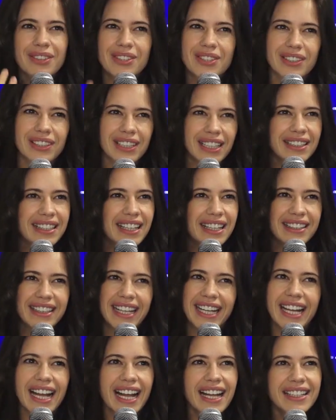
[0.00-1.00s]
was,
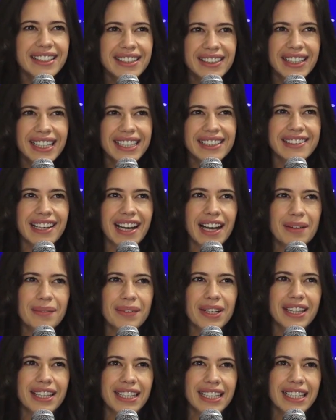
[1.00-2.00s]
they had a great
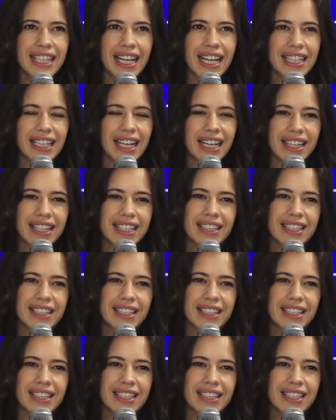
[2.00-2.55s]
time, I think. And I